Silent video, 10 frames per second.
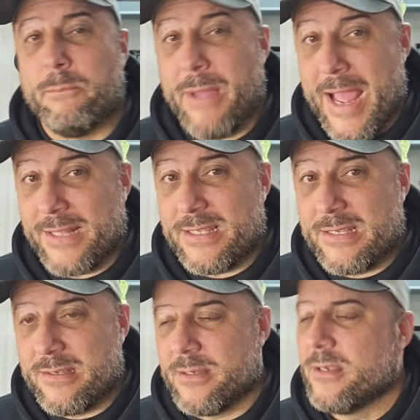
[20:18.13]

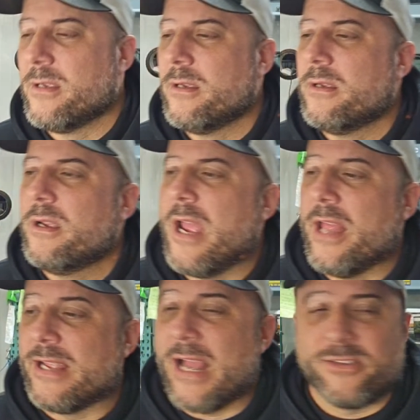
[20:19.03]
pets and it
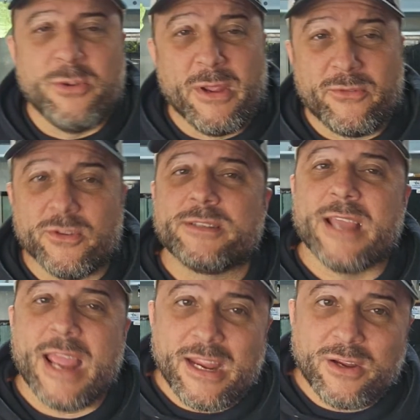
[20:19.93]
got too big for the
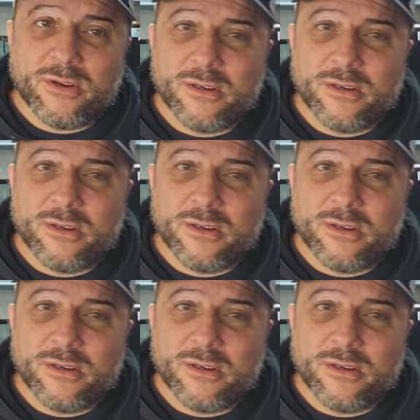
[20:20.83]
tank,